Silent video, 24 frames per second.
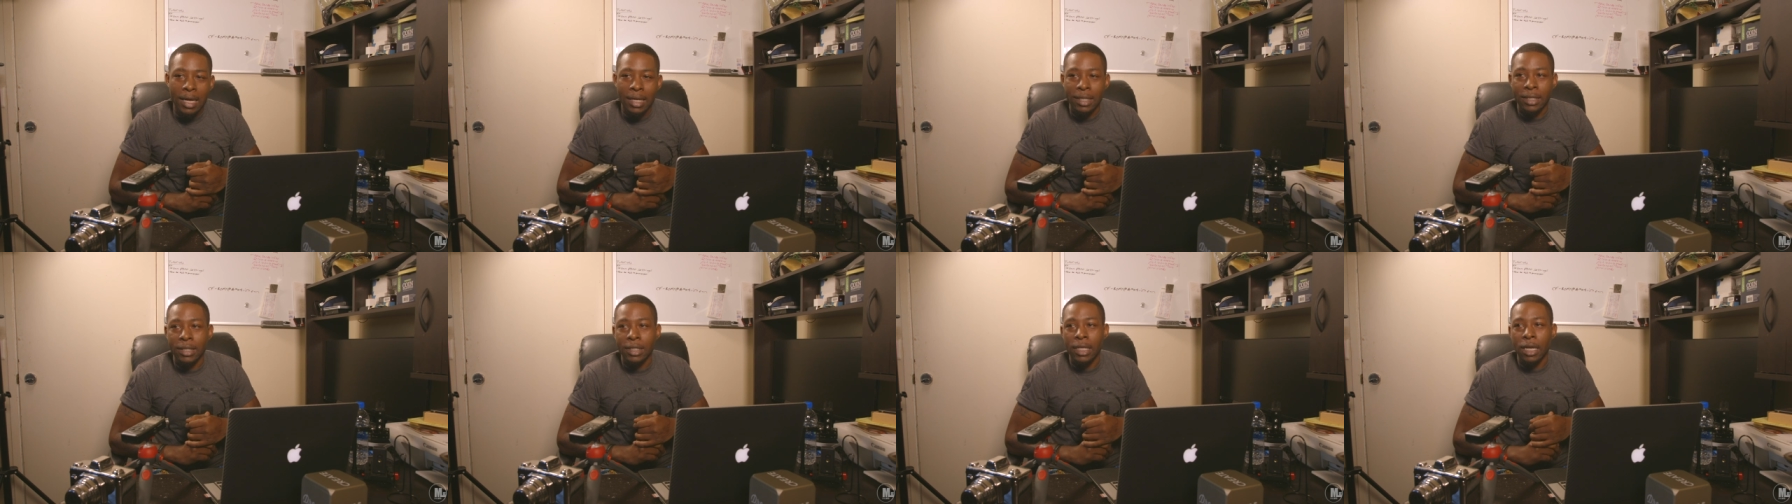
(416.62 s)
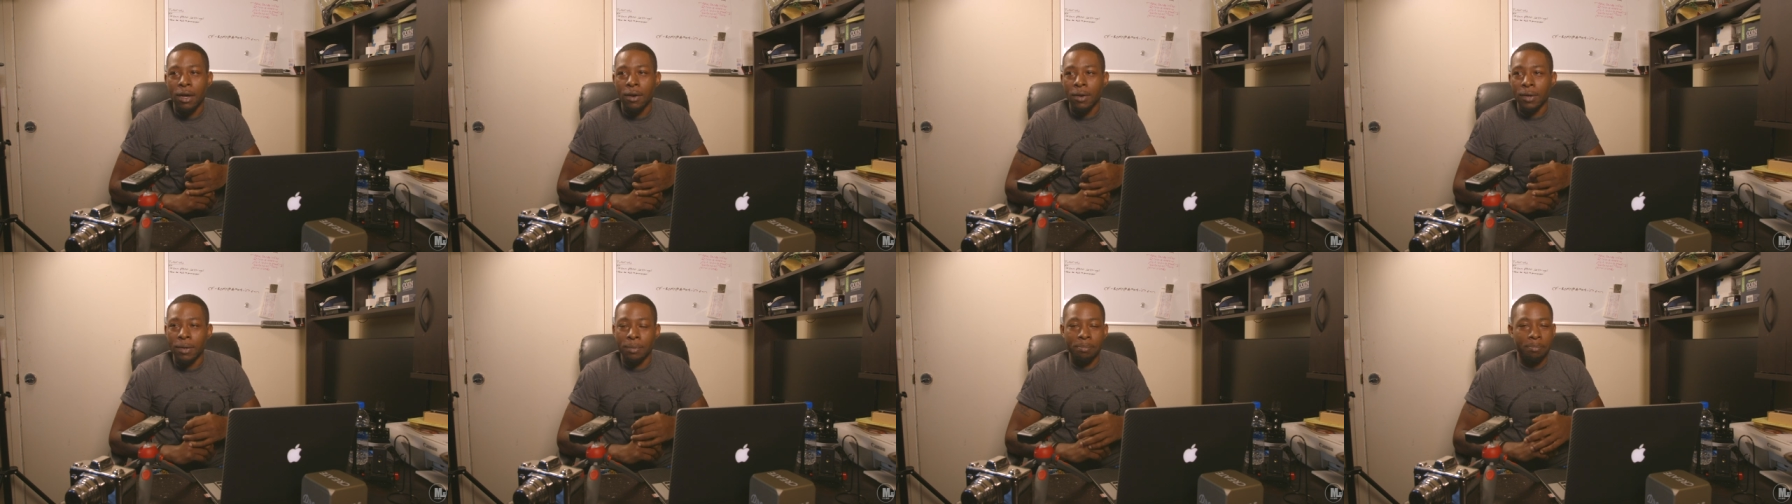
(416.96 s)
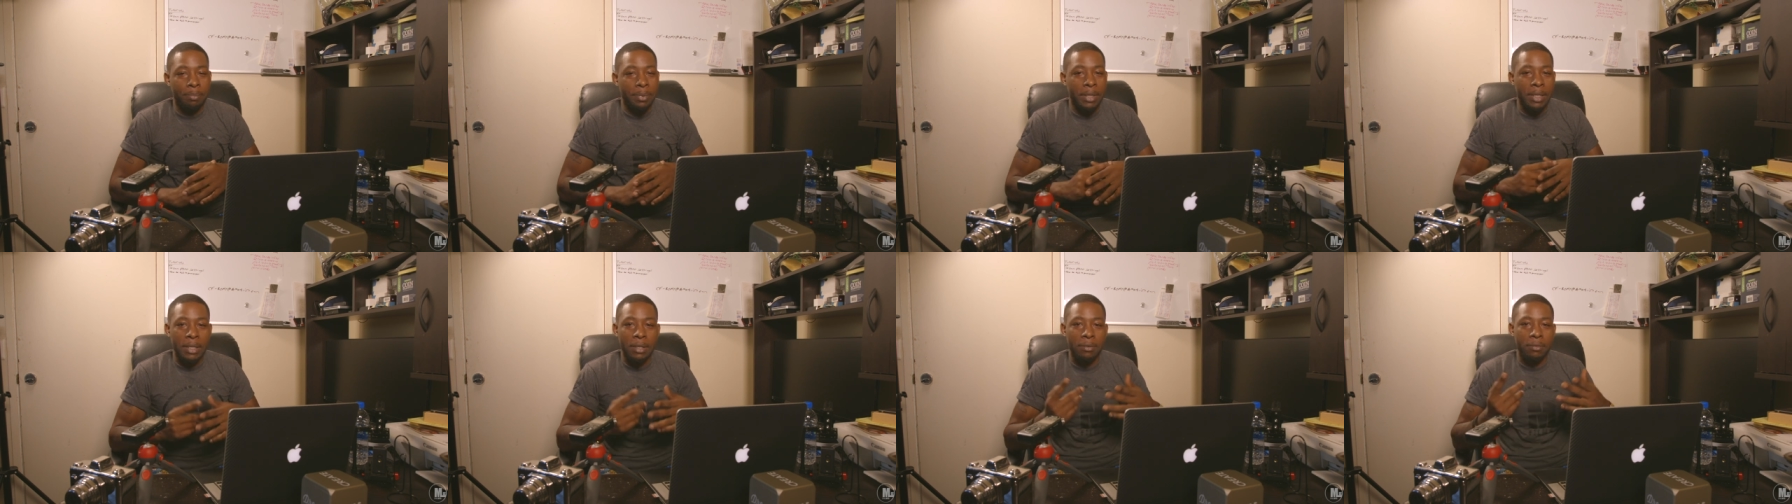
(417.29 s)
I could sell and
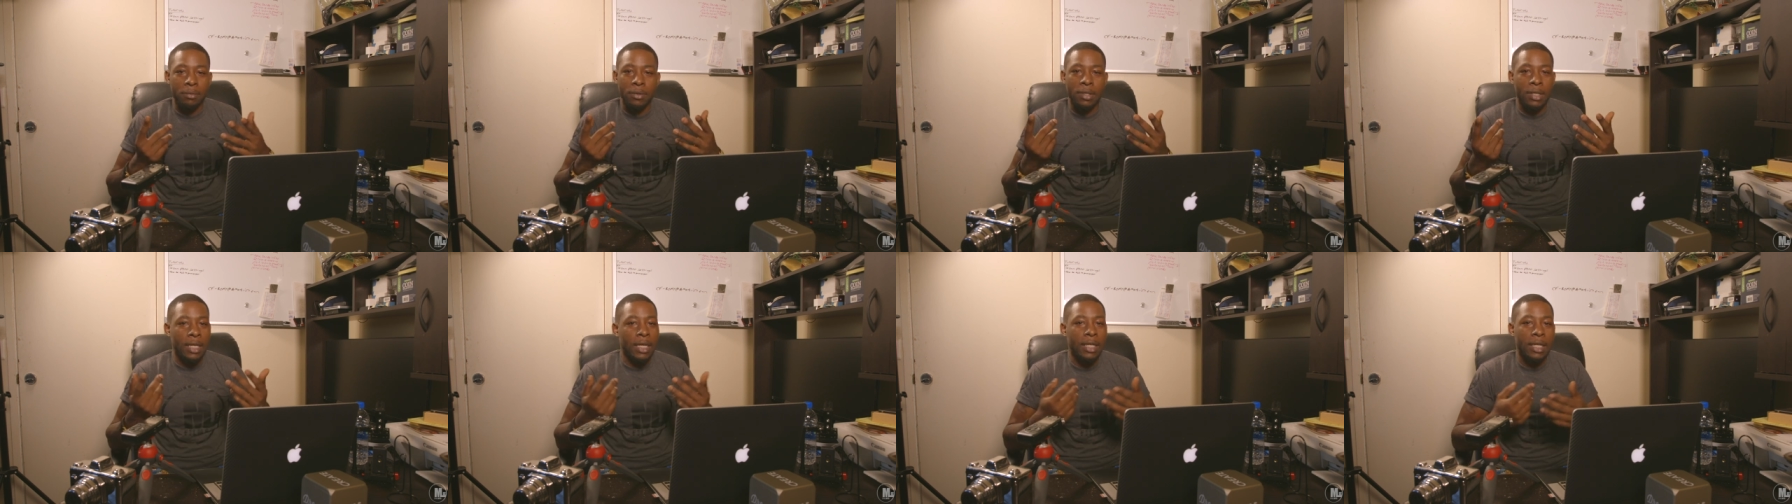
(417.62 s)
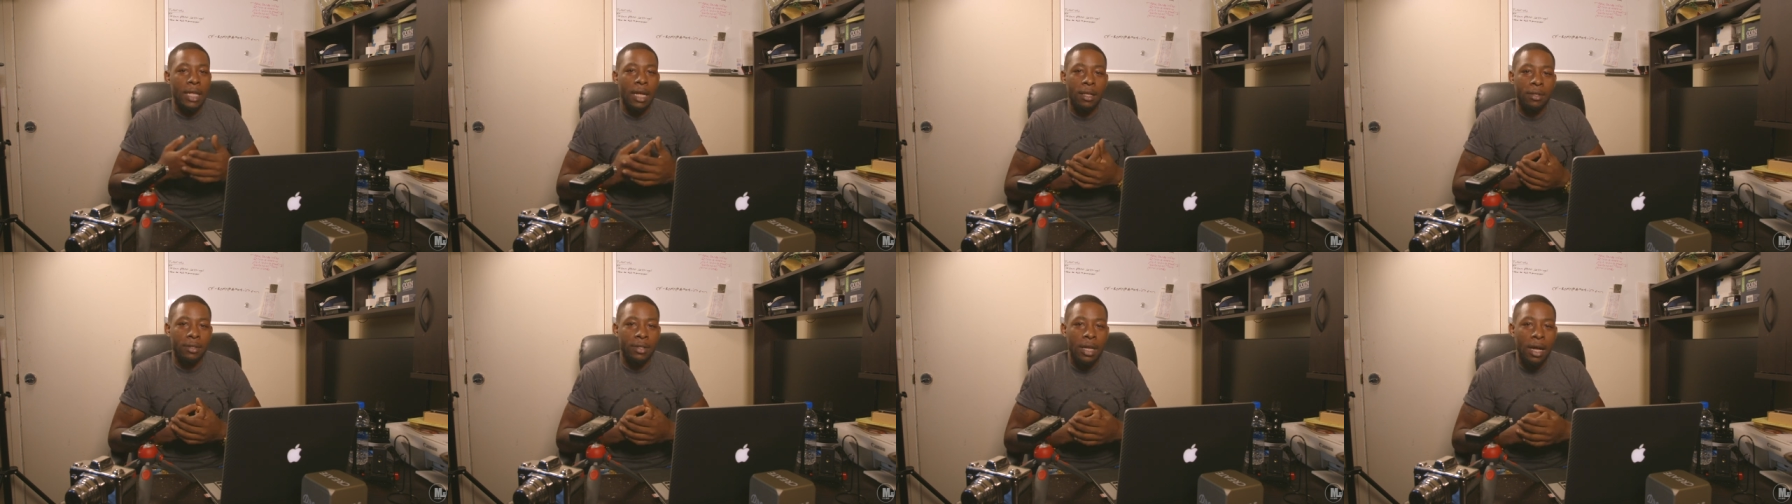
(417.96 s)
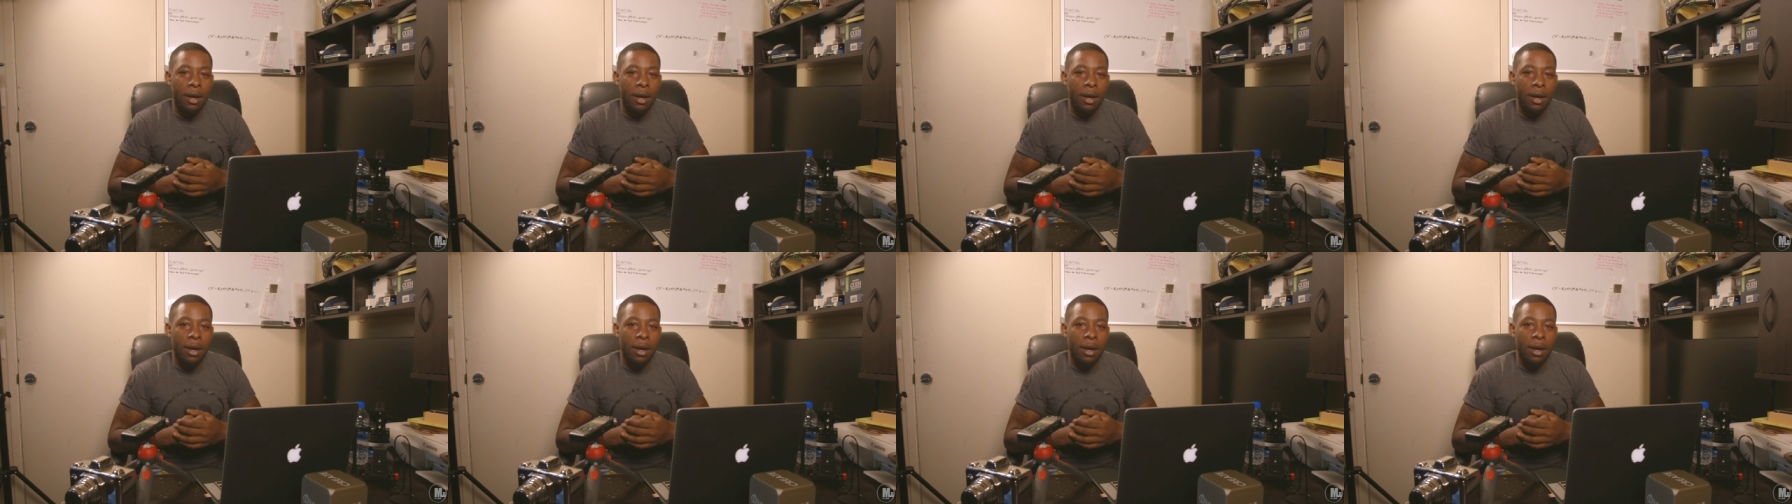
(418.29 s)
be ten thousand